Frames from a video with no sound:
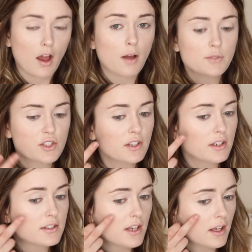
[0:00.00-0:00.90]
I'm just going
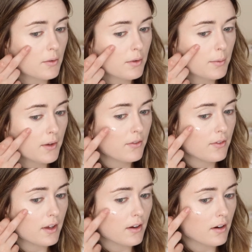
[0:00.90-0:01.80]
to take it with my
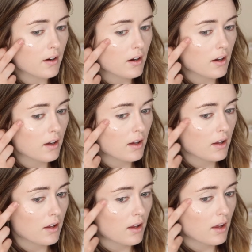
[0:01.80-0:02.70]
finger.
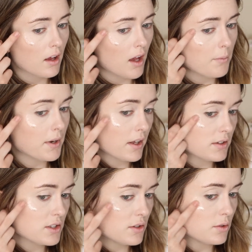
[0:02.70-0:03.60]
I'm going to
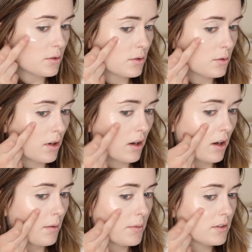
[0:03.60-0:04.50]
do a
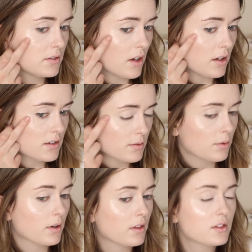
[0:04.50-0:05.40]
couple dots
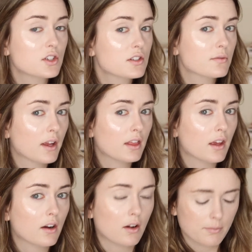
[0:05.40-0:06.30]
worth just right
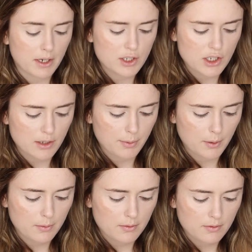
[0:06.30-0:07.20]
there on my
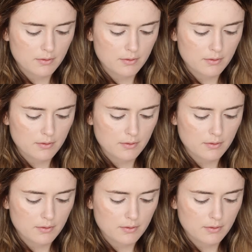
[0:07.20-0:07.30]
cheekbone.